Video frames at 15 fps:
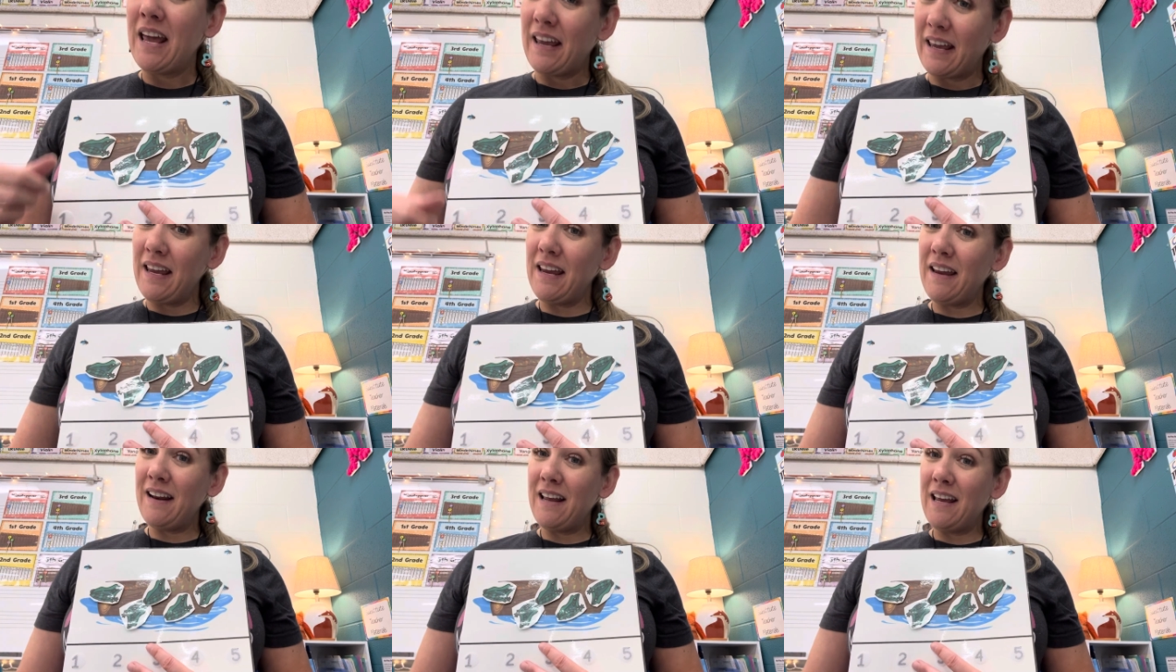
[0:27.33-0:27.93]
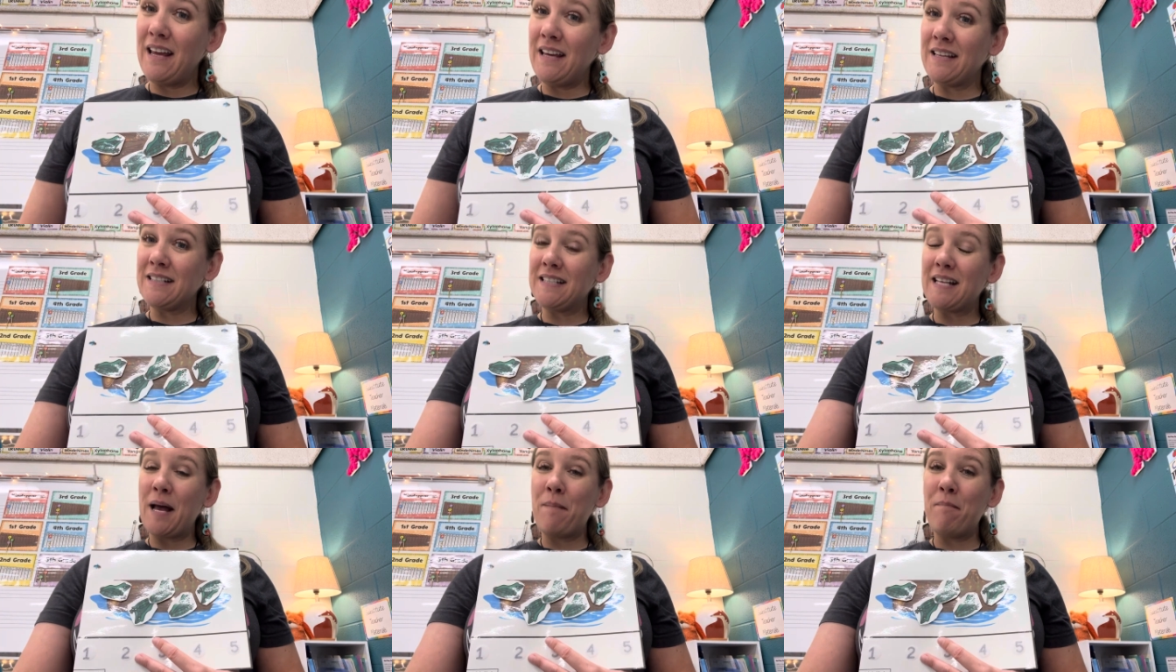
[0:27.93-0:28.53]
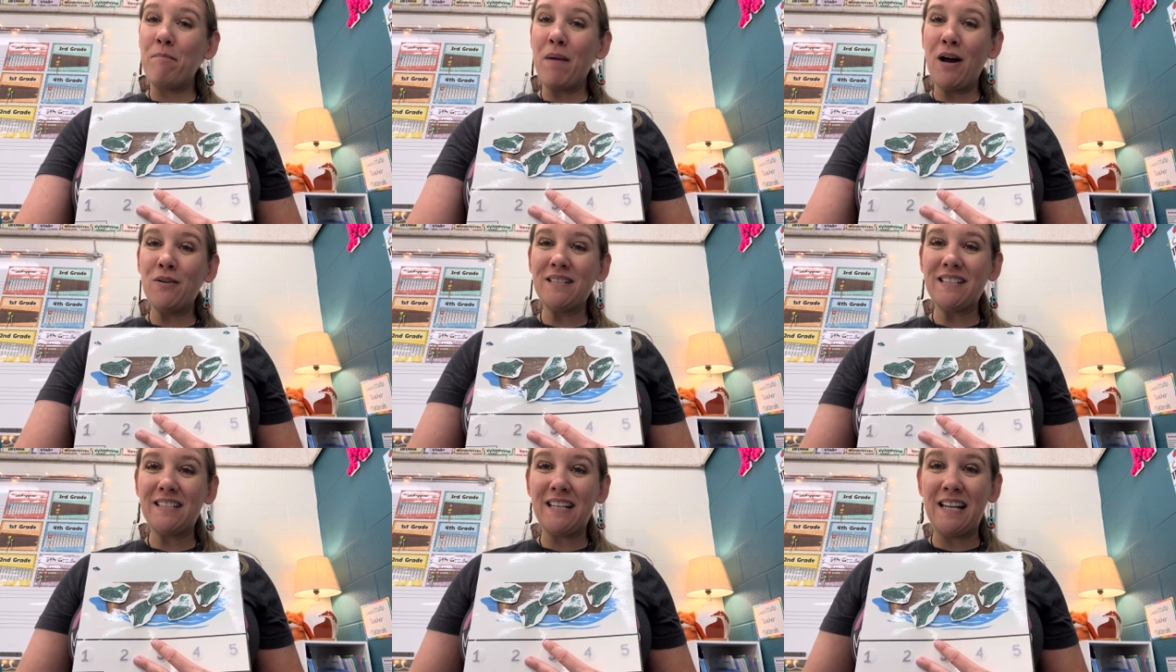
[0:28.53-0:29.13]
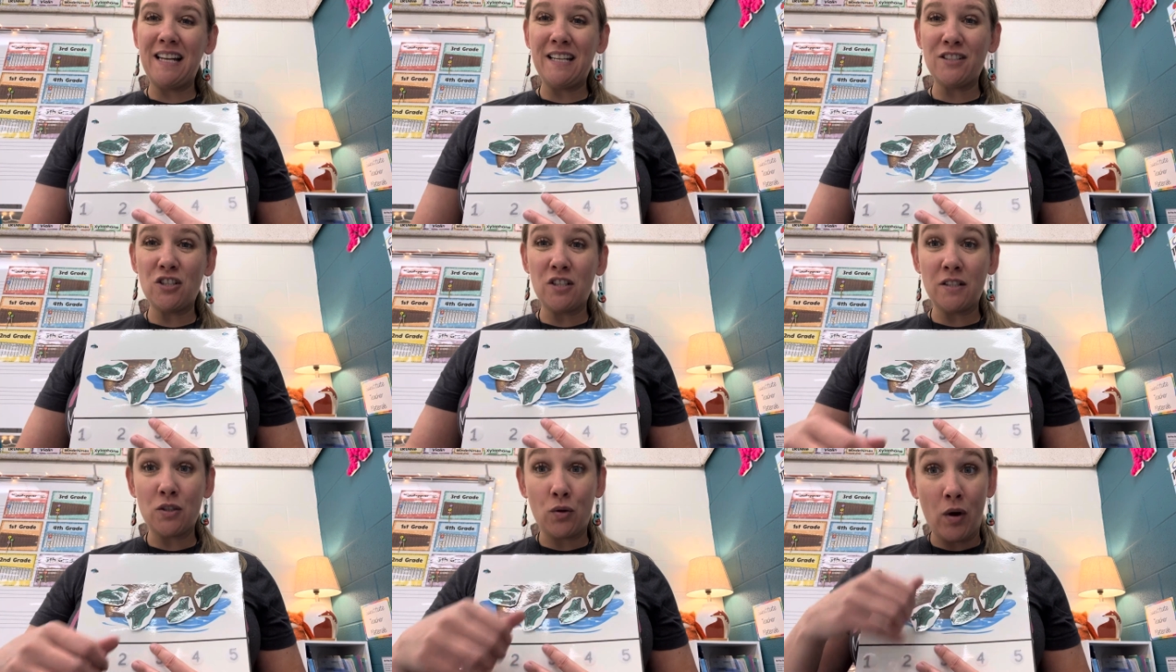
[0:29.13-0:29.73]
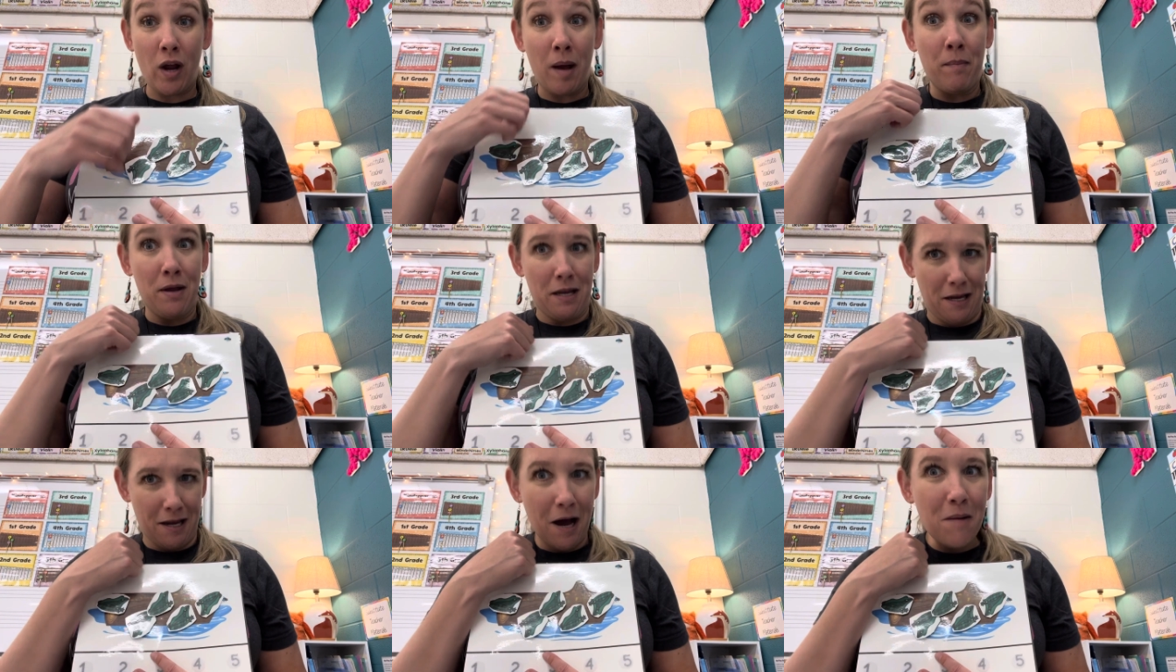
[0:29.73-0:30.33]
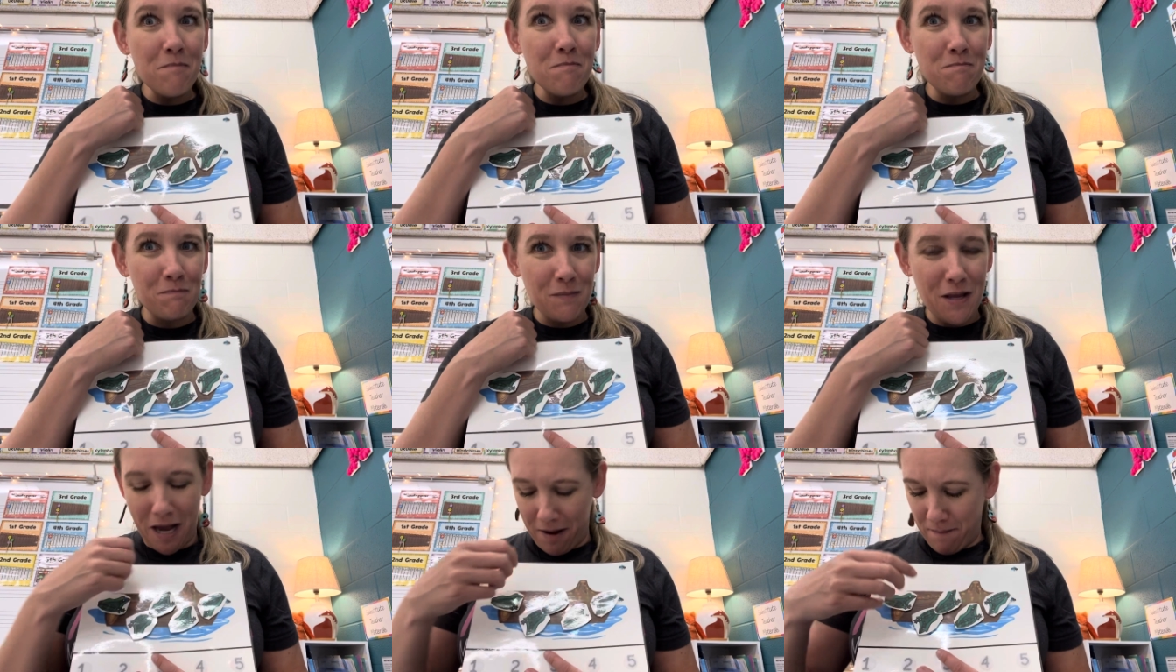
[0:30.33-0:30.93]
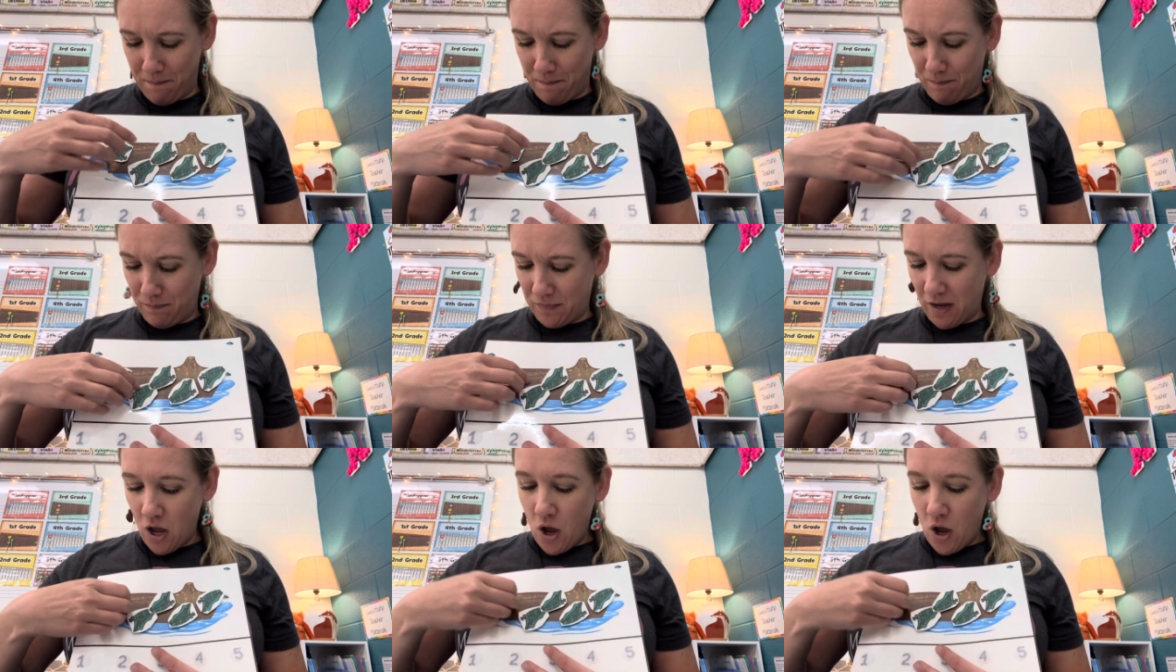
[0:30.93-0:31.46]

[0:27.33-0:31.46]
eating some most delicious grub. Yum, yum.